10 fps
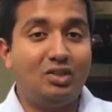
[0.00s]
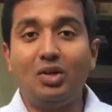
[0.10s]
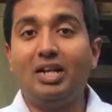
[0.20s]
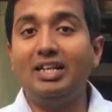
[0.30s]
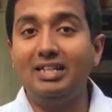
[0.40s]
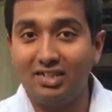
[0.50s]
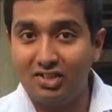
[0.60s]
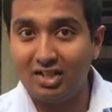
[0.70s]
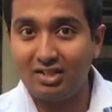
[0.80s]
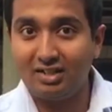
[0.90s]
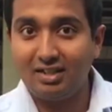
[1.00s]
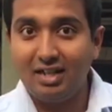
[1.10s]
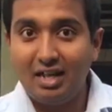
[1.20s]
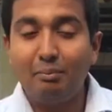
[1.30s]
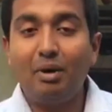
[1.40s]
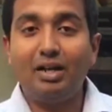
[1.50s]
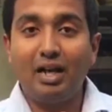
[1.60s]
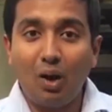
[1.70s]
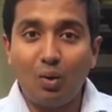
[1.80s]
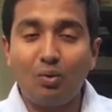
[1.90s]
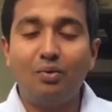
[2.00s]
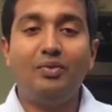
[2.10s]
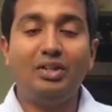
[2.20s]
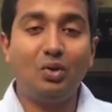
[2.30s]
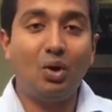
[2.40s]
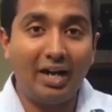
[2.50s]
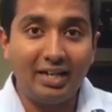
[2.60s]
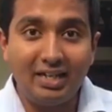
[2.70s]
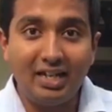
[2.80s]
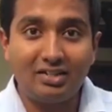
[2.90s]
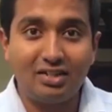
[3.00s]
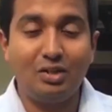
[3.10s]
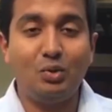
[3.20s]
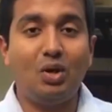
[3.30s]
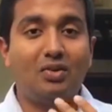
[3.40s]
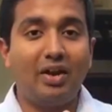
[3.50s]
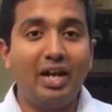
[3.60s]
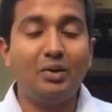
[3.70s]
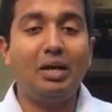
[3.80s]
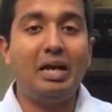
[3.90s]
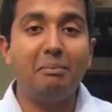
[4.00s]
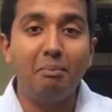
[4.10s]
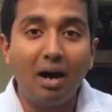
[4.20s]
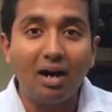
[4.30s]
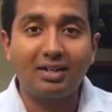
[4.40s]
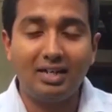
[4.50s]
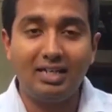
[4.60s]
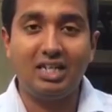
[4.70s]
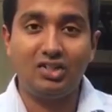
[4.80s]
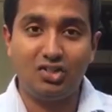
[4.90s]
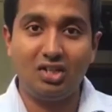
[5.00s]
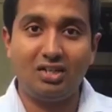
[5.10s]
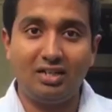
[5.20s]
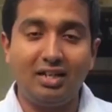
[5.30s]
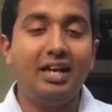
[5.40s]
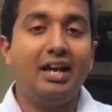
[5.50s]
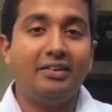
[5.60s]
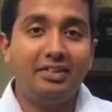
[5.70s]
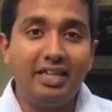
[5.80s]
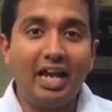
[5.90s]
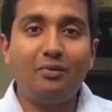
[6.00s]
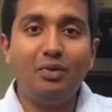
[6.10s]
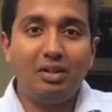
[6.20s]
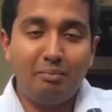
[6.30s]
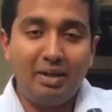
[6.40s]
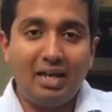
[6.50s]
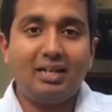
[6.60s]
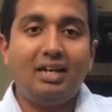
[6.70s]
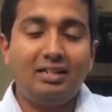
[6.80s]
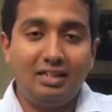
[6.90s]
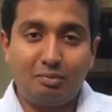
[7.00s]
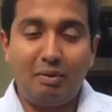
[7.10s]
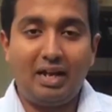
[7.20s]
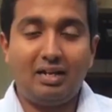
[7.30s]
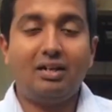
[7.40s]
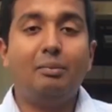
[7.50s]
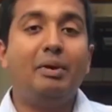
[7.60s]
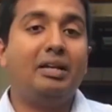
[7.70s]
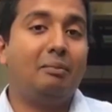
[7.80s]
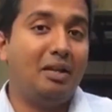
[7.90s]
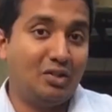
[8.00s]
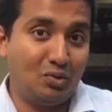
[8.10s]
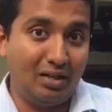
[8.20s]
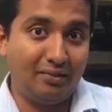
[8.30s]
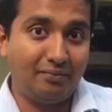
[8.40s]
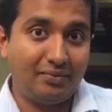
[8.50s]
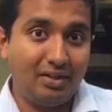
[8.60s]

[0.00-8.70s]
is not an easy journey. But now with your ideation, you are trying to embark in a journey that will make this planet a better place to live.